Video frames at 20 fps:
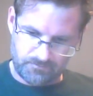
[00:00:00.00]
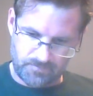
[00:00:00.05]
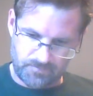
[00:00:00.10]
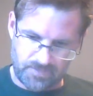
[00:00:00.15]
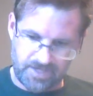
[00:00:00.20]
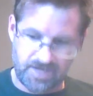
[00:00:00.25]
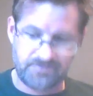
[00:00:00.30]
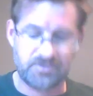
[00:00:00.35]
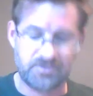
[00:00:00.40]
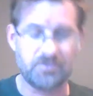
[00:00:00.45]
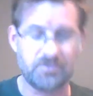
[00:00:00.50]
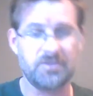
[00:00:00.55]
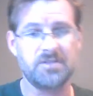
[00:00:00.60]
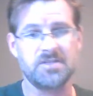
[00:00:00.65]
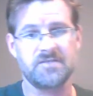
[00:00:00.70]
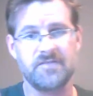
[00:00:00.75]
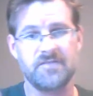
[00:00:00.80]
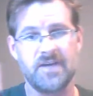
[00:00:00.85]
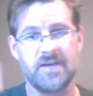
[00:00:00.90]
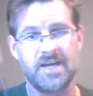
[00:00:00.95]
I have to do
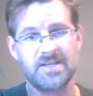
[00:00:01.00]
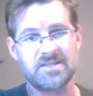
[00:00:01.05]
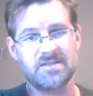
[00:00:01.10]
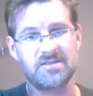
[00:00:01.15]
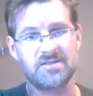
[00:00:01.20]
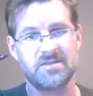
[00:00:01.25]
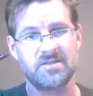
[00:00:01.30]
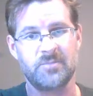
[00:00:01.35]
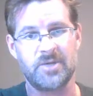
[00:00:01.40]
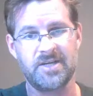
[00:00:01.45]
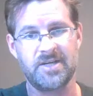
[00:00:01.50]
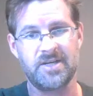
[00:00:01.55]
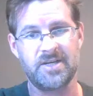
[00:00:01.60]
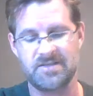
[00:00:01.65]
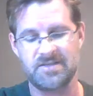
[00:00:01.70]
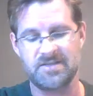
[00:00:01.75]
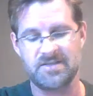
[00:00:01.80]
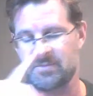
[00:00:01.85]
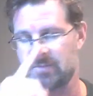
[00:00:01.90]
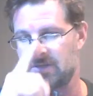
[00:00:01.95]
this fast because the mind
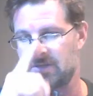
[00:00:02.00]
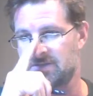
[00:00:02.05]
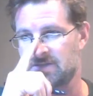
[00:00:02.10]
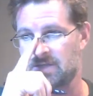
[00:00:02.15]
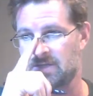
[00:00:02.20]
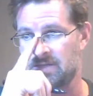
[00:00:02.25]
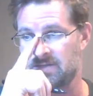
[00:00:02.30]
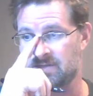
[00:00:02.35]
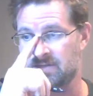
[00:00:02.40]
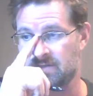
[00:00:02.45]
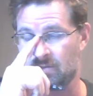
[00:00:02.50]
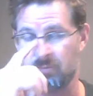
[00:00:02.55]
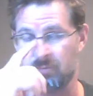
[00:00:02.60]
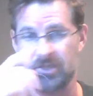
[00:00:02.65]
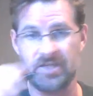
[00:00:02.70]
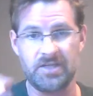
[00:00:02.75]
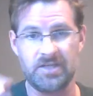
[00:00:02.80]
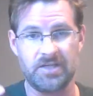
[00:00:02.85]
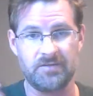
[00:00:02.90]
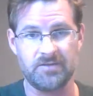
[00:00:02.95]
system is on so
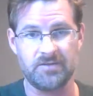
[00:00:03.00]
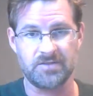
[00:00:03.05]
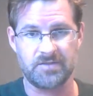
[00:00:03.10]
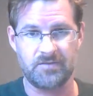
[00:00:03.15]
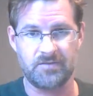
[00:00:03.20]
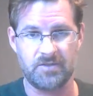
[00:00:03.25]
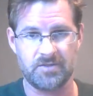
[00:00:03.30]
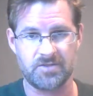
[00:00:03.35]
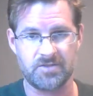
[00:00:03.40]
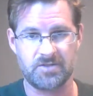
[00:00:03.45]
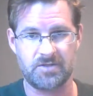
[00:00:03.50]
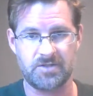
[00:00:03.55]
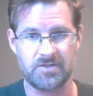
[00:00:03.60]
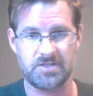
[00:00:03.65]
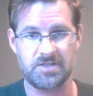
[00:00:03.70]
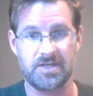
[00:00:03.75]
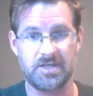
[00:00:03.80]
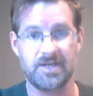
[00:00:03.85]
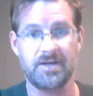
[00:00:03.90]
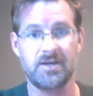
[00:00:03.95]
many levels of
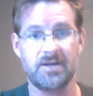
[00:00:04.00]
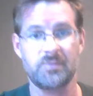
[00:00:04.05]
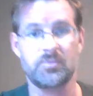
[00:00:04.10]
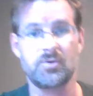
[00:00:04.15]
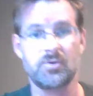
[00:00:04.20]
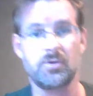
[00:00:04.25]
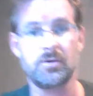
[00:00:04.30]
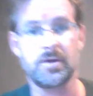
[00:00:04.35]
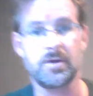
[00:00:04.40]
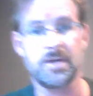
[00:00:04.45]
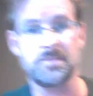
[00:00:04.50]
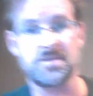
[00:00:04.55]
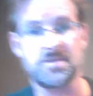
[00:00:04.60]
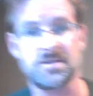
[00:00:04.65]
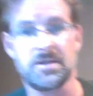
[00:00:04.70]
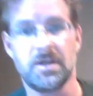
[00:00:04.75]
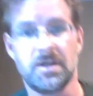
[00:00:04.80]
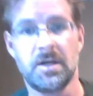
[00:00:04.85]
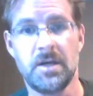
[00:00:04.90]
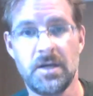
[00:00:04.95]
illustration diagram programs.
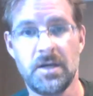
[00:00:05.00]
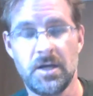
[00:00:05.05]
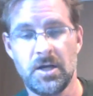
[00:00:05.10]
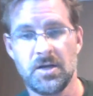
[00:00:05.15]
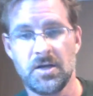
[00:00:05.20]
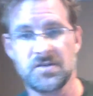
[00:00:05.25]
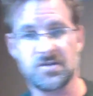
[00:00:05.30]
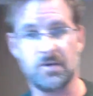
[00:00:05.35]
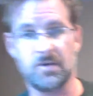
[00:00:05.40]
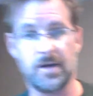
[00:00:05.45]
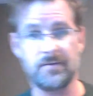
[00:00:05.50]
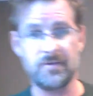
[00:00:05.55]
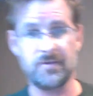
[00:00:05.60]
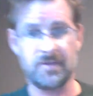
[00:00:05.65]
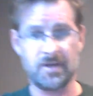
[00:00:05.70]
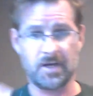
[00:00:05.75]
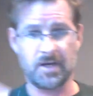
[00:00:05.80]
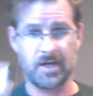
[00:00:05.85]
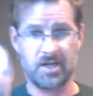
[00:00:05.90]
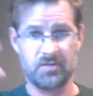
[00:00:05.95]
So
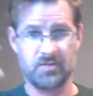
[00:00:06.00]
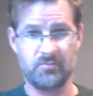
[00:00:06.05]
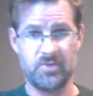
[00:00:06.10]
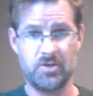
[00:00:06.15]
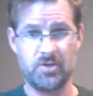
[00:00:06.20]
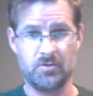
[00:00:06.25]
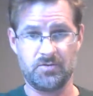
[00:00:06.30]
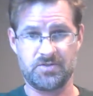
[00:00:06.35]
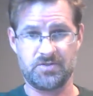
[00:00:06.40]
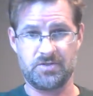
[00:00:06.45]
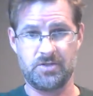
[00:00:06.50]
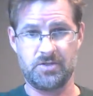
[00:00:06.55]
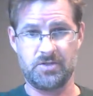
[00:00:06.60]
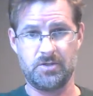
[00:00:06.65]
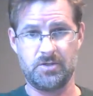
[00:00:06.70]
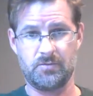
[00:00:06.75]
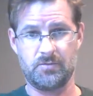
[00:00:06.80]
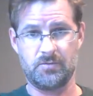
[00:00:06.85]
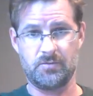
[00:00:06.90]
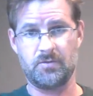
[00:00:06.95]
everything I commute to
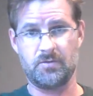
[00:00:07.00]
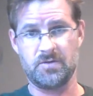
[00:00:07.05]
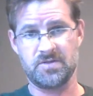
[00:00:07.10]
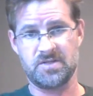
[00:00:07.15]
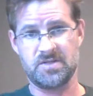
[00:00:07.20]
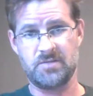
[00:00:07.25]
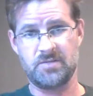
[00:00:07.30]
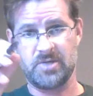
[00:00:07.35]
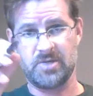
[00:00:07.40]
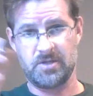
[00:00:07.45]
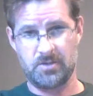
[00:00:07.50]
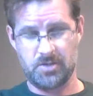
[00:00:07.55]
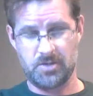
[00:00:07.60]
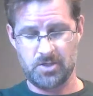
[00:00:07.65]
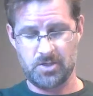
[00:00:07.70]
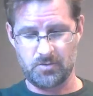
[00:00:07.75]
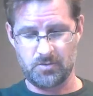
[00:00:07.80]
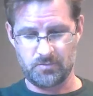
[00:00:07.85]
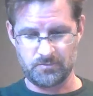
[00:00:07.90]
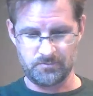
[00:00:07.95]
you through the
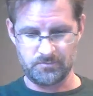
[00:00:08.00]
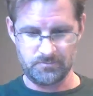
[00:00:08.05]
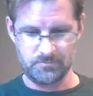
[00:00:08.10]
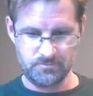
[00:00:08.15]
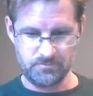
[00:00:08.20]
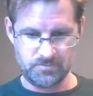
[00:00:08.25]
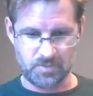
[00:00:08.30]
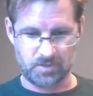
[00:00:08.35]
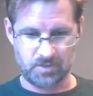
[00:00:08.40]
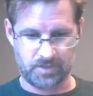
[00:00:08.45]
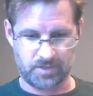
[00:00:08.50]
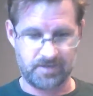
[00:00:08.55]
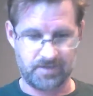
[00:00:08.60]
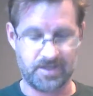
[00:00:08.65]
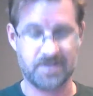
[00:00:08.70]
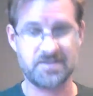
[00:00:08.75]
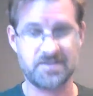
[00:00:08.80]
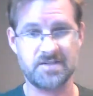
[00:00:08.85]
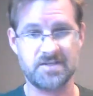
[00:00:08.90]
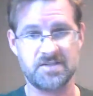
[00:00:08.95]
CPU-U, okay,
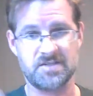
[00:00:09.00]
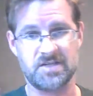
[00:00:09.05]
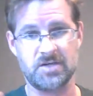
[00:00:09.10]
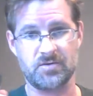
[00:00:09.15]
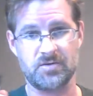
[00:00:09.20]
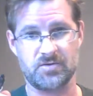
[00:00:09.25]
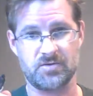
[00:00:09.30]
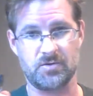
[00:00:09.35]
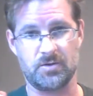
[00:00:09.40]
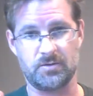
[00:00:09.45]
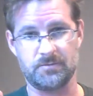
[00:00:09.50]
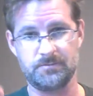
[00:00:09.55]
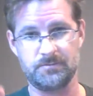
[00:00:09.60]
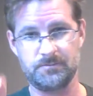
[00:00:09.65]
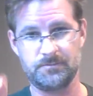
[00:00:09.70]
that's a central